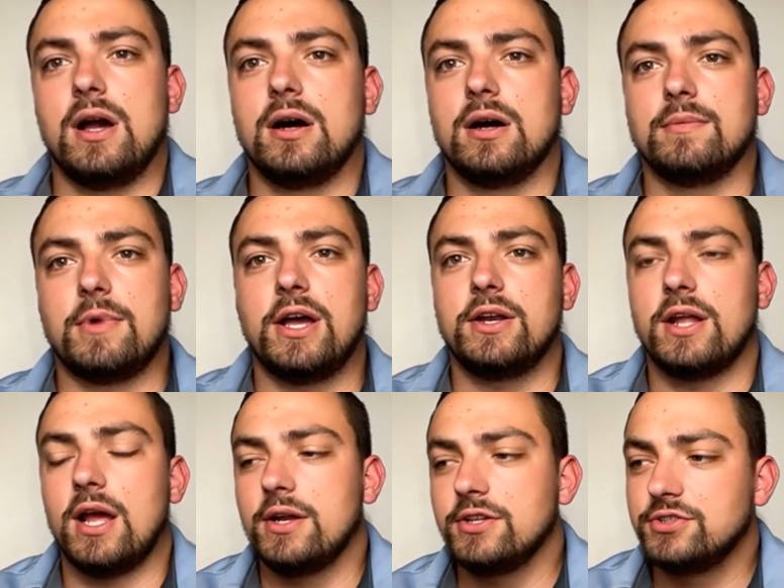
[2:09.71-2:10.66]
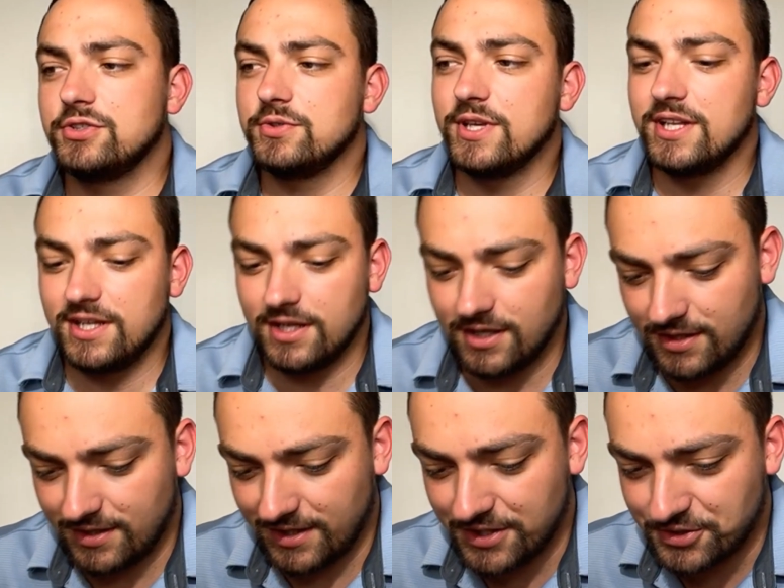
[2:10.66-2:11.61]
How did you get
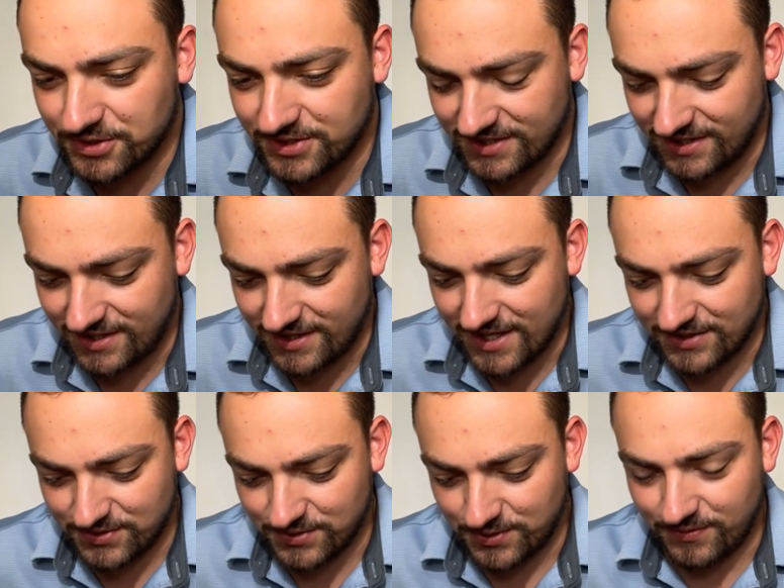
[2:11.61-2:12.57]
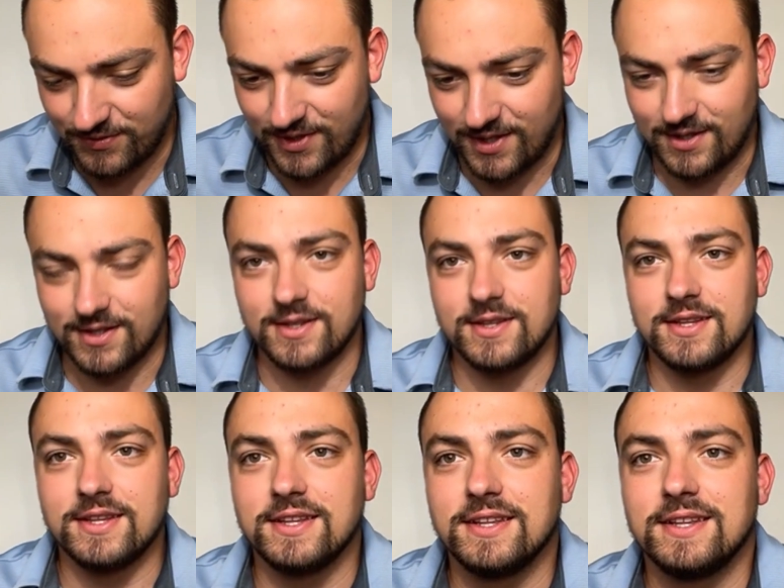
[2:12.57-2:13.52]
interested in that sort of thing?
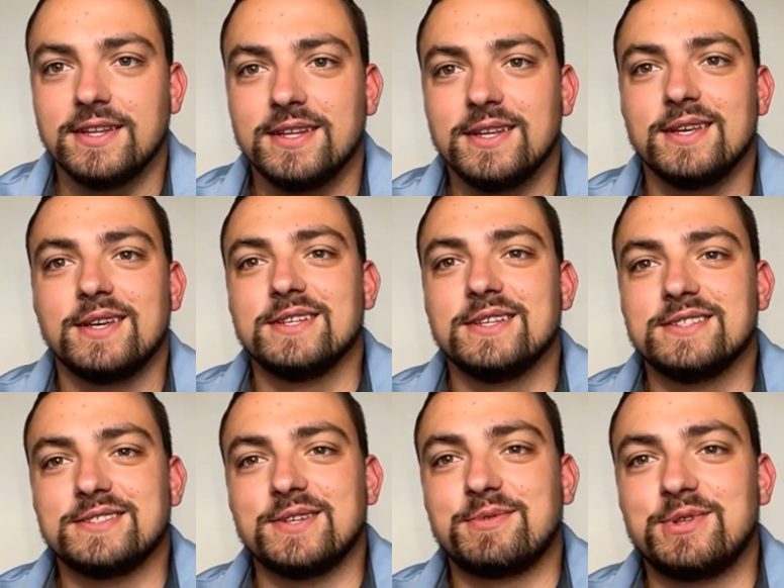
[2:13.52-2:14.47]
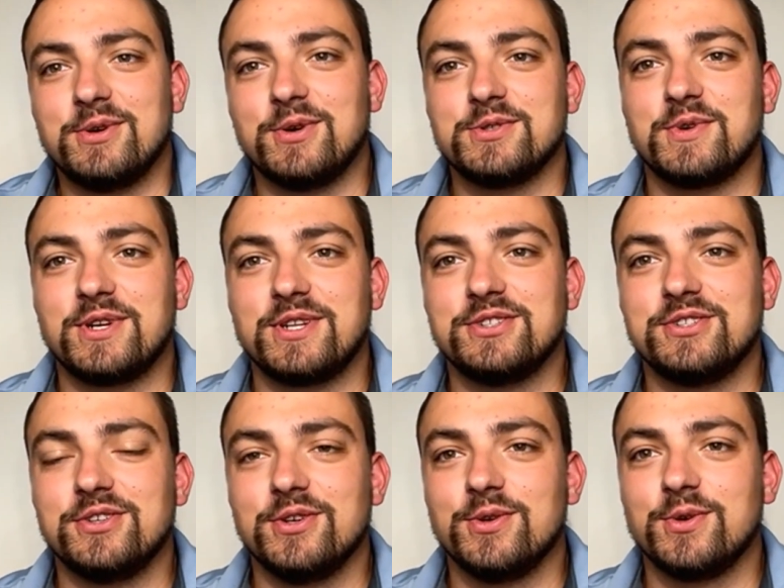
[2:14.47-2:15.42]
Is it something you always wanted to
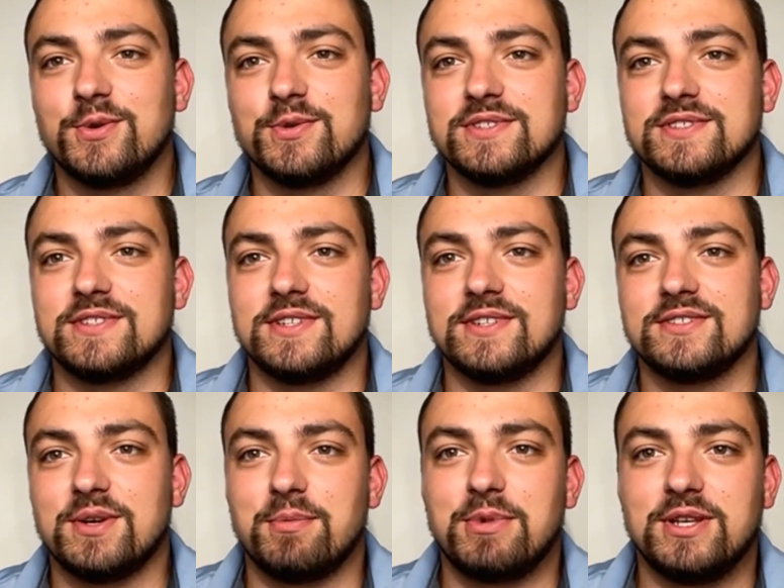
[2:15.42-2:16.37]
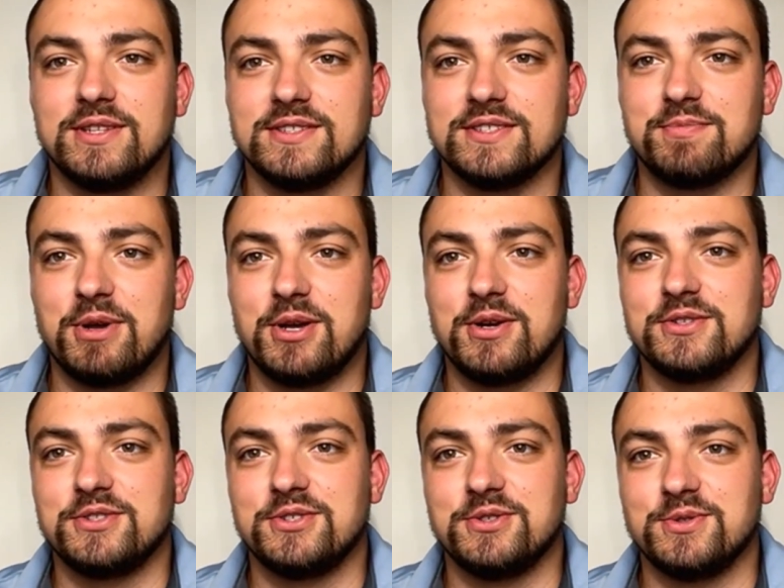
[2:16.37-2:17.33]
do, or was there somebody that inspired
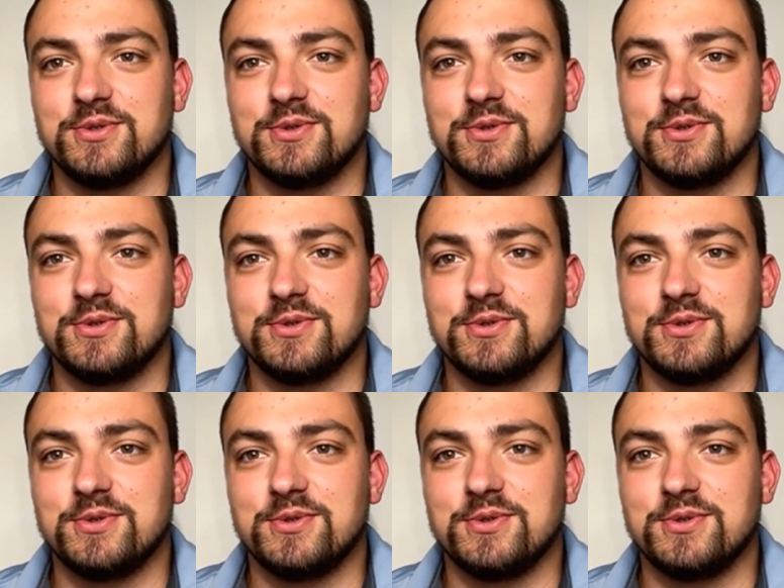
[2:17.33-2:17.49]
you?